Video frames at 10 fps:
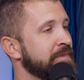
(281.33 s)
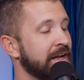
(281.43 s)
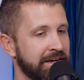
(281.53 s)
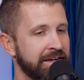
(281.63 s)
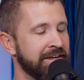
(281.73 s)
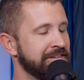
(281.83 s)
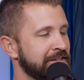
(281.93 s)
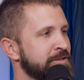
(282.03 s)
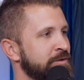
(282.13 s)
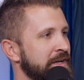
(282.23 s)
I
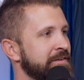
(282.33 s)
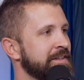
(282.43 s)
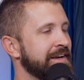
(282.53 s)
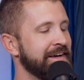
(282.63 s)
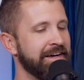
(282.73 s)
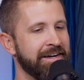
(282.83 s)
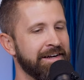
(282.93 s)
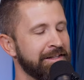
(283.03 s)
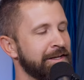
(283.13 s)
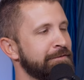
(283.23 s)
sold everything I had,
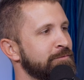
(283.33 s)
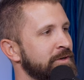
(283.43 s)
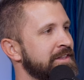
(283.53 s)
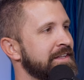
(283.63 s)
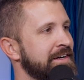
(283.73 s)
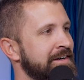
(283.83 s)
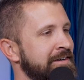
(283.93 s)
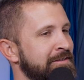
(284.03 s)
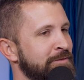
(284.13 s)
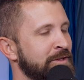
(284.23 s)
and left with
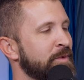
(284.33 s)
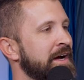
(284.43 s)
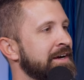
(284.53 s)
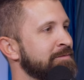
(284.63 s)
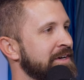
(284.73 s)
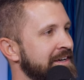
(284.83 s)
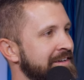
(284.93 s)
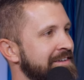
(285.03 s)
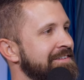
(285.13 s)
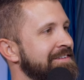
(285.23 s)
a bag in my
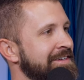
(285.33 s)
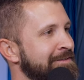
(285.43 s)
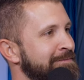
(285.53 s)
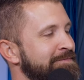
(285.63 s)
hand. Yeah,